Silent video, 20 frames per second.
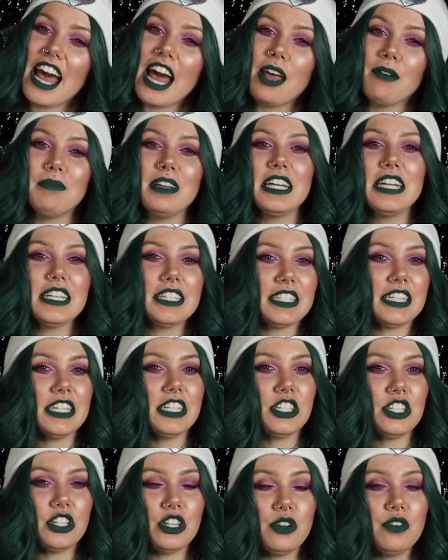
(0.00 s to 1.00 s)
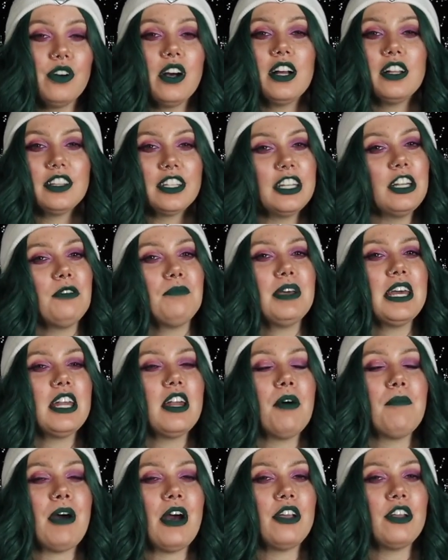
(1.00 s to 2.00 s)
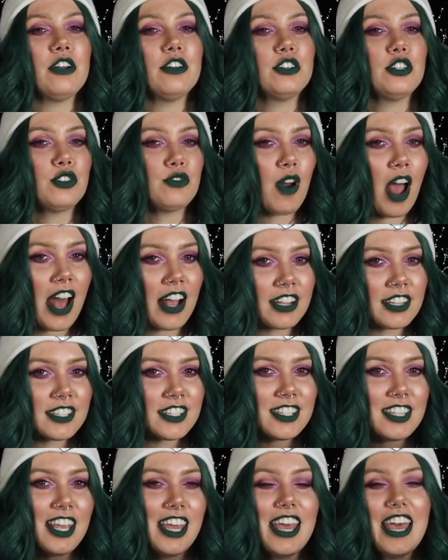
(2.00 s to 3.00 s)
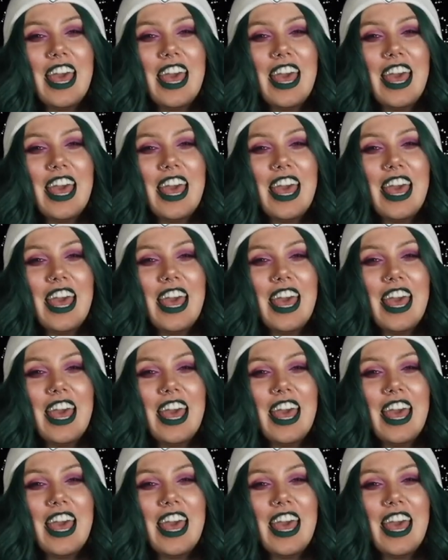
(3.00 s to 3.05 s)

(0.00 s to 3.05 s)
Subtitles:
I'm going to teach you a little bit about your trucks